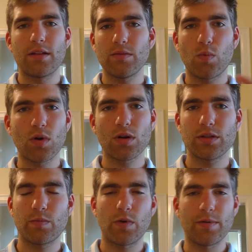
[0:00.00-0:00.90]

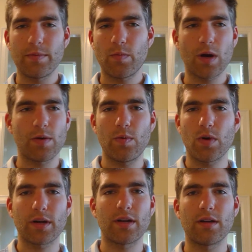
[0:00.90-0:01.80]
world where we
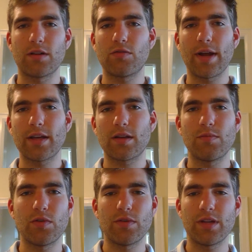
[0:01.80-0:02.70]
work in a great
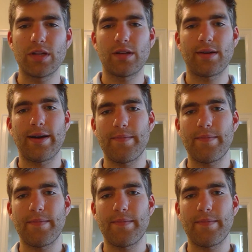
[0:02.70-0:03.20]
community?